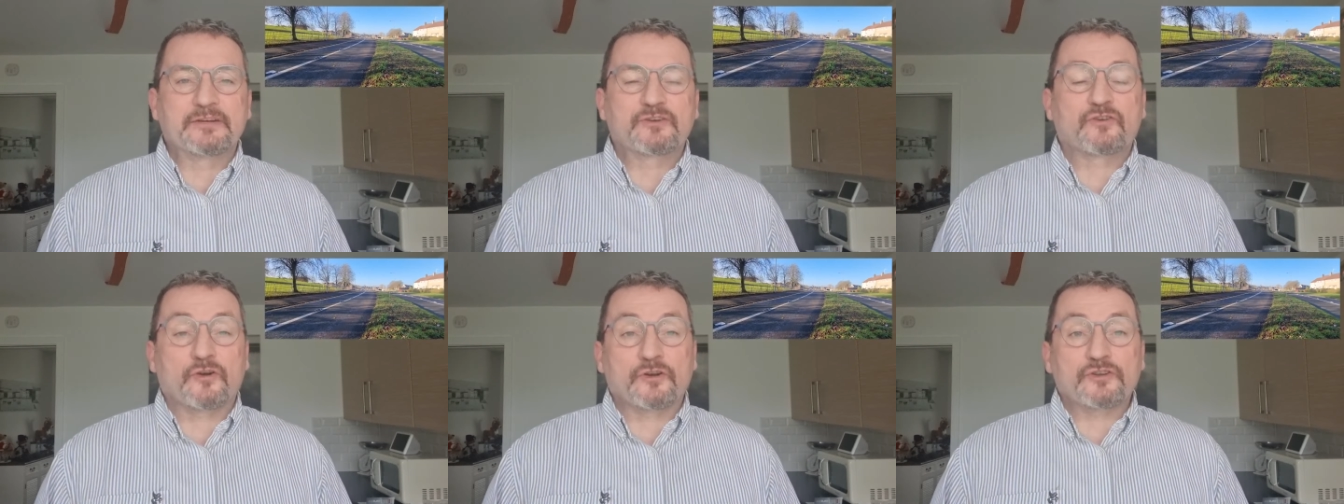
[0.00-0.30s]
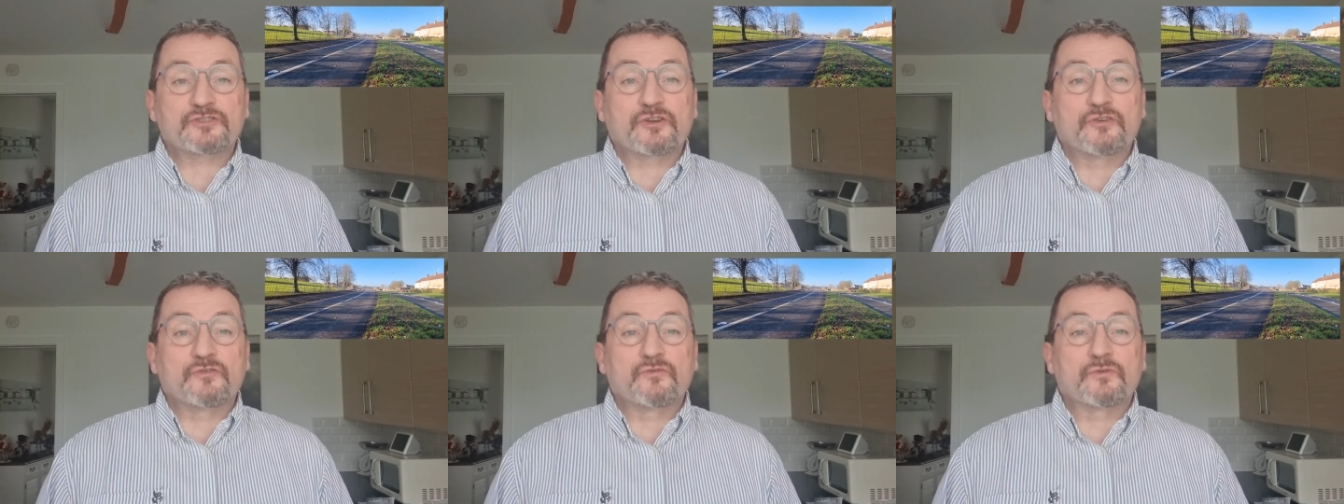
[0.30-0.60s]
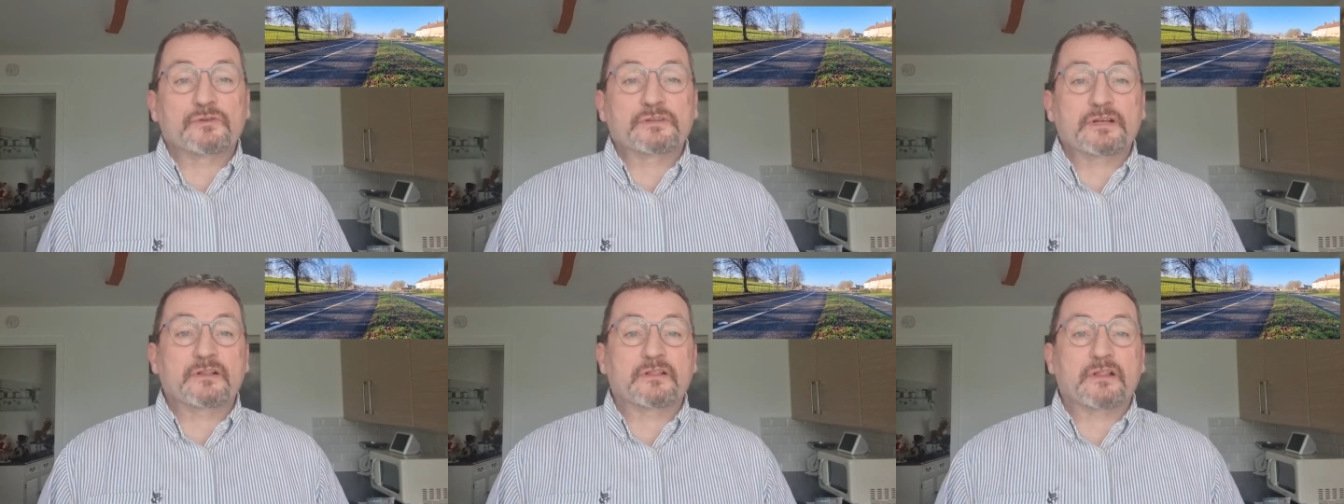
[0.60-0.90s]
Crookston
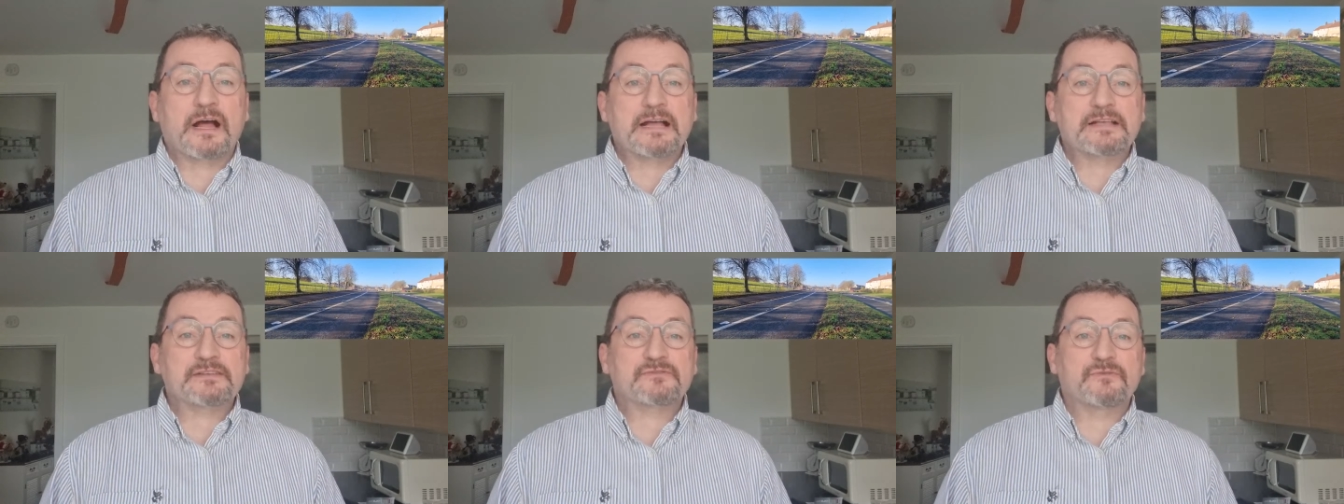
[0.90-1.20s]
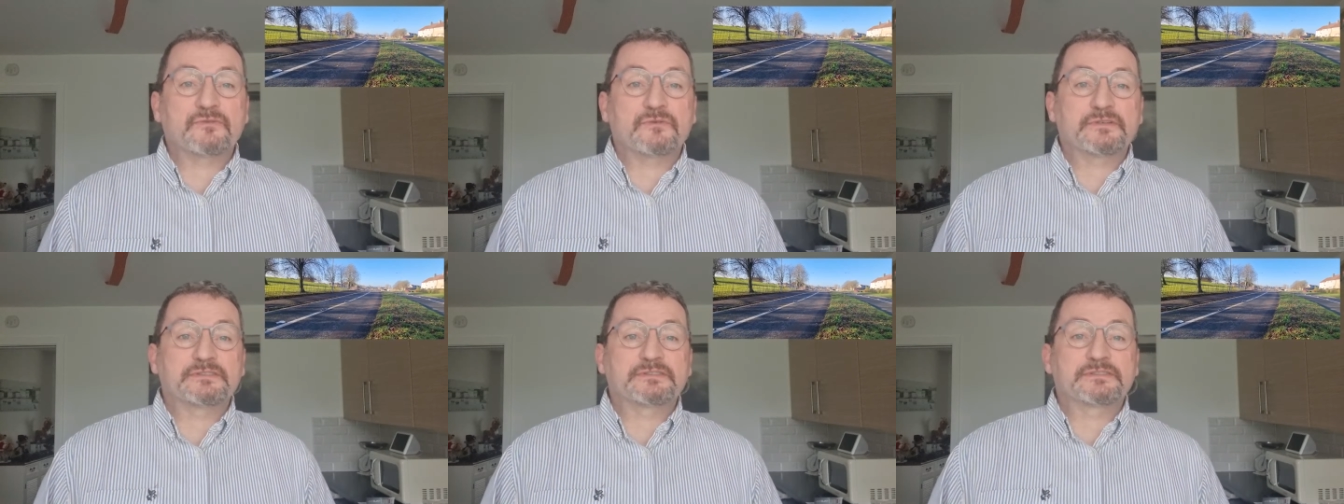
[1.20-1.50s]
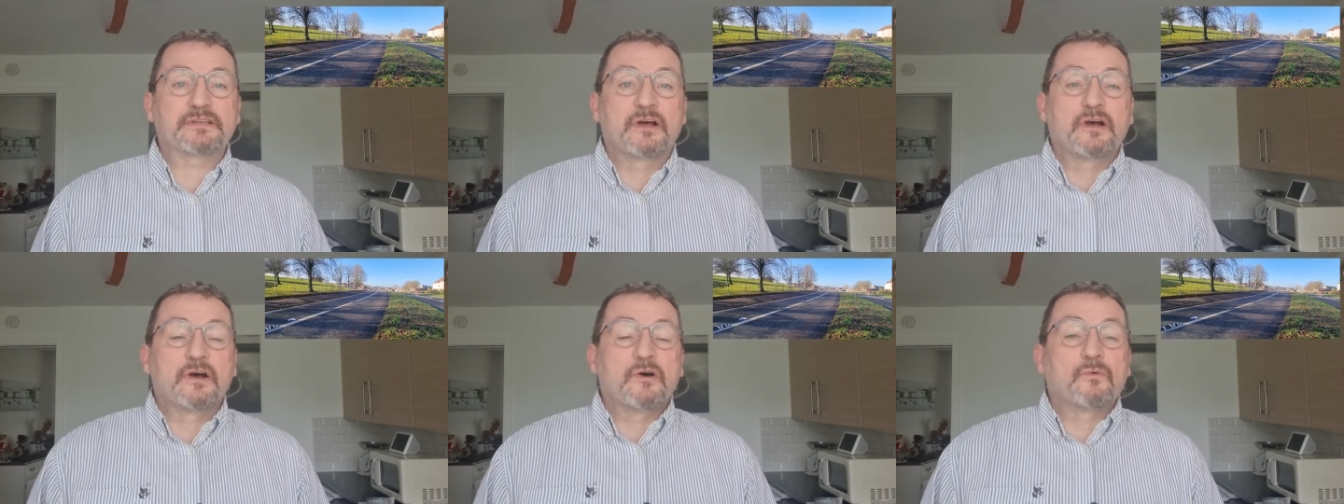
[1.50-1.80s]
Road in Glasgow
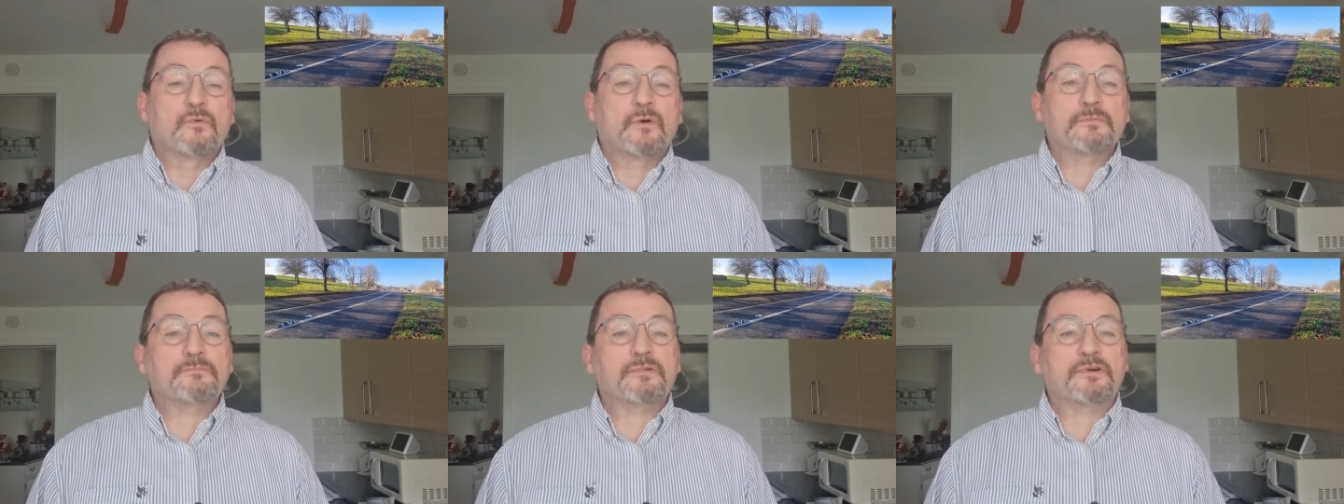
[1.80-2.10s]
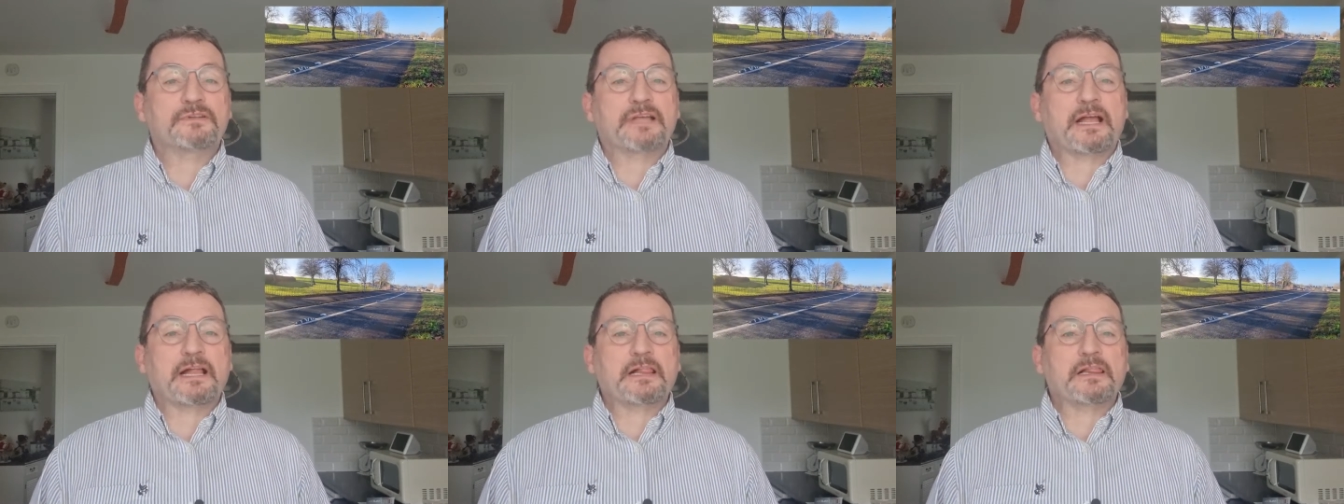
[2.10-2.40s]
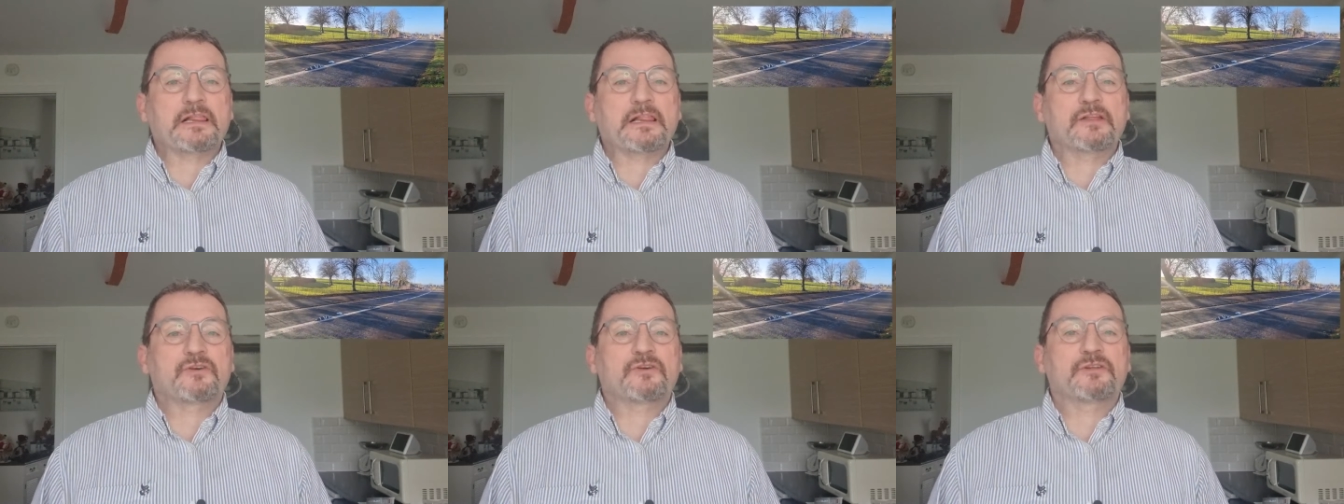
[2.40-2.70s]
is one
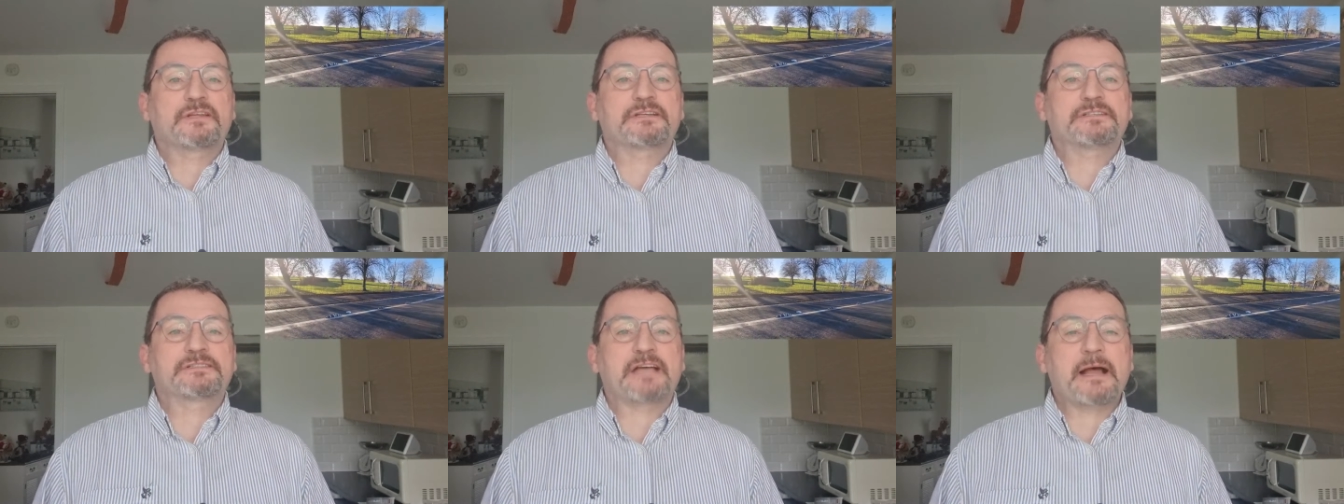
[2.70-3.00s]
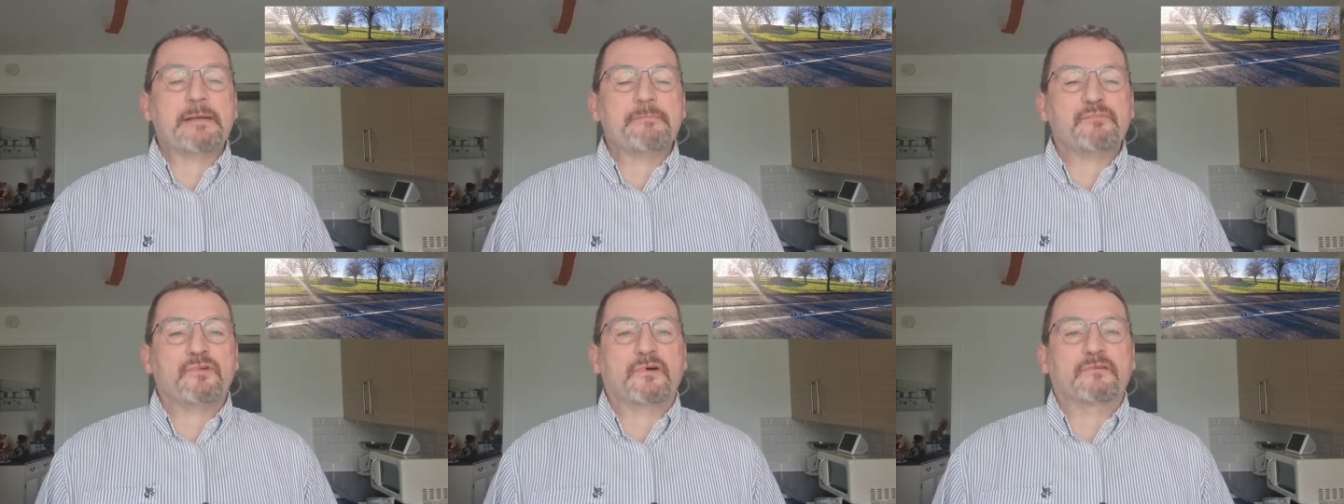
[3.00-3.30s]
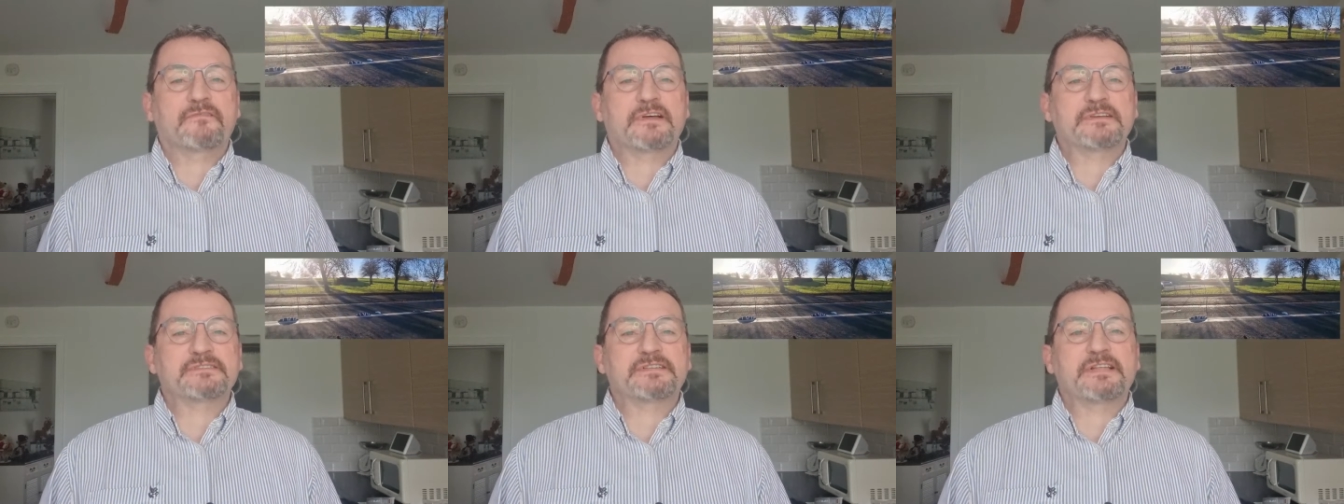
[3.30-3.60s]
particularly good example
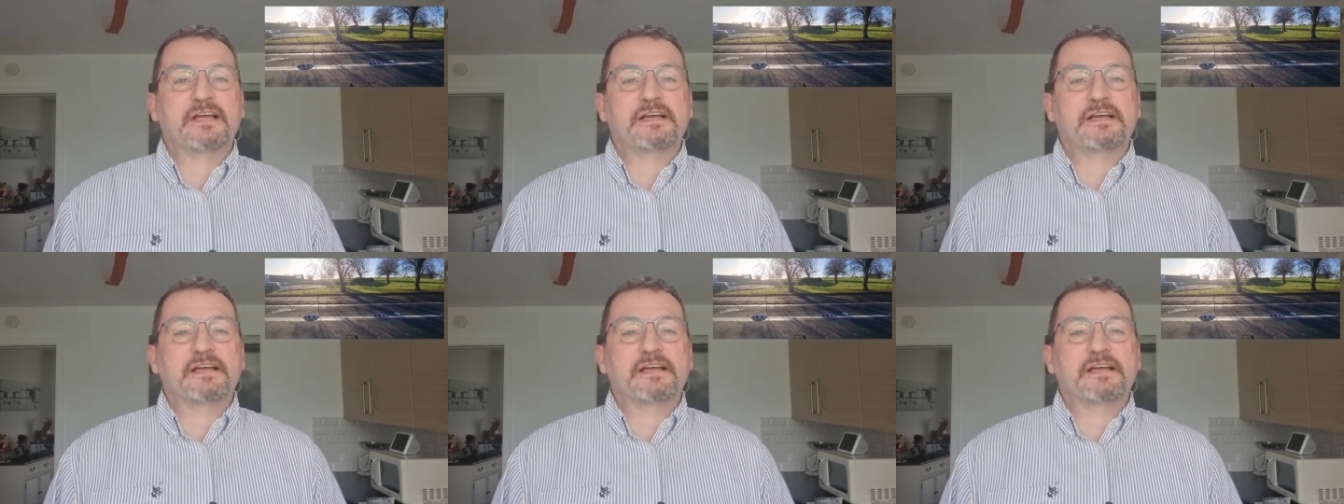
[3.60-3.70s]
of this,